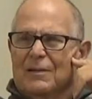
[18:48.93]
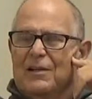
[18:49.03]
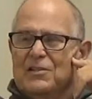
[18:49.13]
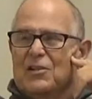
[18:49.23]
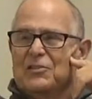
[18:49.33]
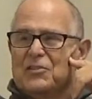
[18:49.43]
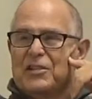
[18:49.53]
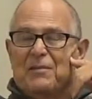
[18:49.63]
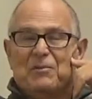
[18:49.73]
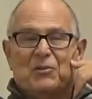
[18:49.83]
It is hard to
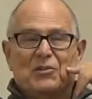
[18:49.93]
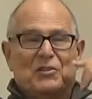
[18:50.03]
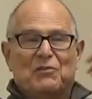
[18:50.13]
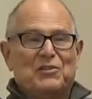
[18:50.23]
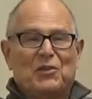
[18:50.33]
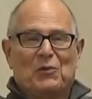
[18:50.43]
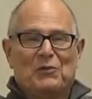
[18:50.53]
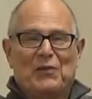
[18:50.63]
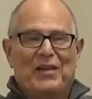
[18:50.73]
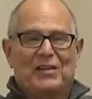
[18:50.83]
say because there is no
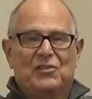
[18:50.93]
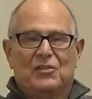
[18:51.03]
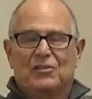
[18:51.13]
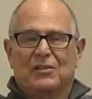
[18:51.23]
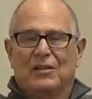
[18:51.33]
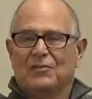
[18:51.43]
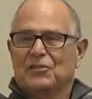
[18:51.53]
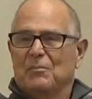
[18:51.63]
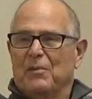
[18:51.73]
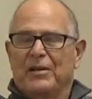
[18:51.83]
advantage.
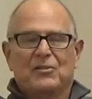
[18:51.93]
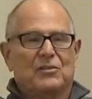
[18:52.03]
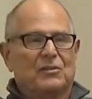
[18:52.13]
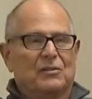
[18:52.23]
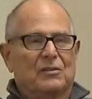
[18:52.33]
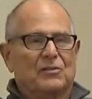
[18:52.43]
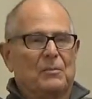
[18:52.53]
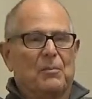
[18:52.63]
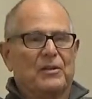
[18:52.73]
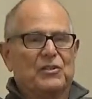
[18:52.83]
Somebody,
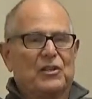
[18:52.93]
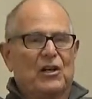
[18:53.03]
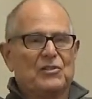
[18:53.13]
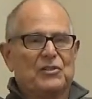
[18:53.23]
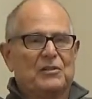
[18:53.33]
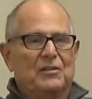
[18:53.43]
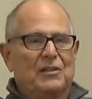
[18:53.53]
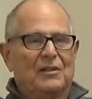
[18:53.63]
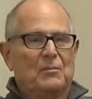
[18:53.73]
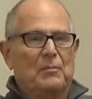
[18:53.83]
somebody's cousin
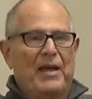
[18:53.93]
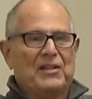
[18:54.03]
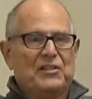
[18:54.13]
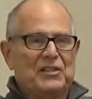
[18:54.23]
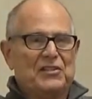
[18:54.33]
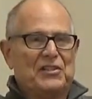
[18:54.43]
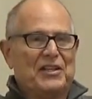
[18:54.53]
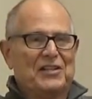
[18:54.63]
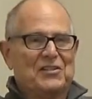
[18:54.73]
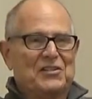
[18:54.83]
makes these
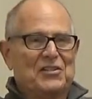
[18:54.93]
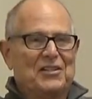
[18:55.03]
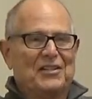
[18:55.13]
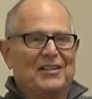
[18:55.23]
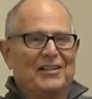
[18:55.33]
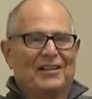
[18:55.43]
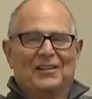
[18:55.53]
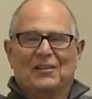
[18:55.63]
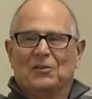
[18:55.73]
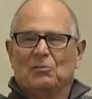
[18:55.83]
things,
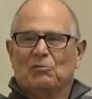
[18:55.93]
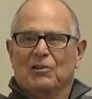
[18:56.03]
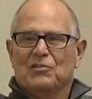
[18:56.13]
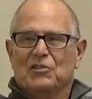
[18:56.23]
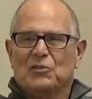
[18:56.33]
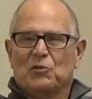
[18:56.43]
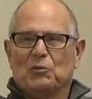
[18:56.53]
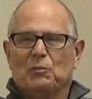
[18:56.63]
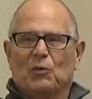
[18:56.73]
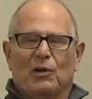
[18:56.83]
who runs the
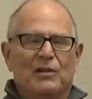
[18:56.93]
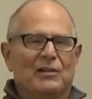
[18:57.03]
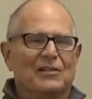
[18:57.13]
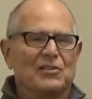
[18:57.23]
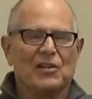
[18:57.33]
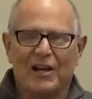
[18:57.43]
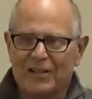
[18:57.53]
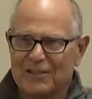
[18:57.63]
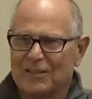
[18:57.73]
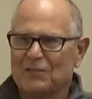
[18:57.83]
school board and
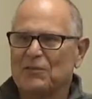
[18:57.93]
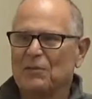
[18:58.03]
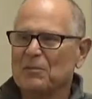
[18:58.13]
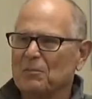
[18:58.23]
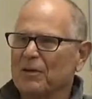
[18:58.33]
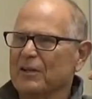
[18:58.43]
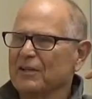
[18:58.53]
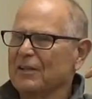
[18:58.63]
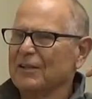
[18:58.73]
decided to give them the money.